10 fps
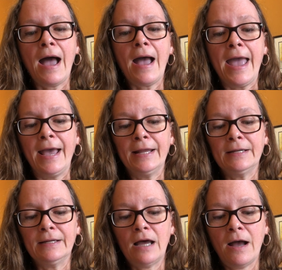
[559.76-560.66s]

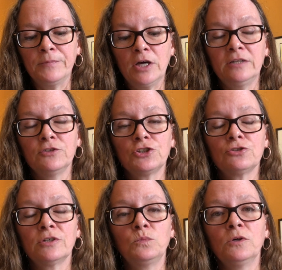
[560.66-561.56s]
And I'm not even
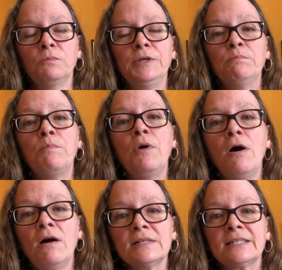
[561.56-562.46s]
sure it will be
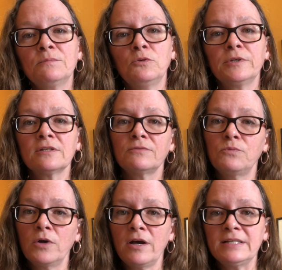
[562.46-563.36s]
possible because of
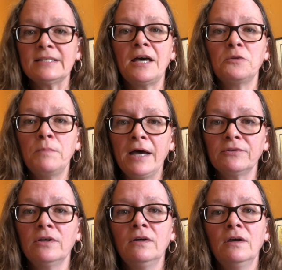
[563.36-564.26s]
what I said about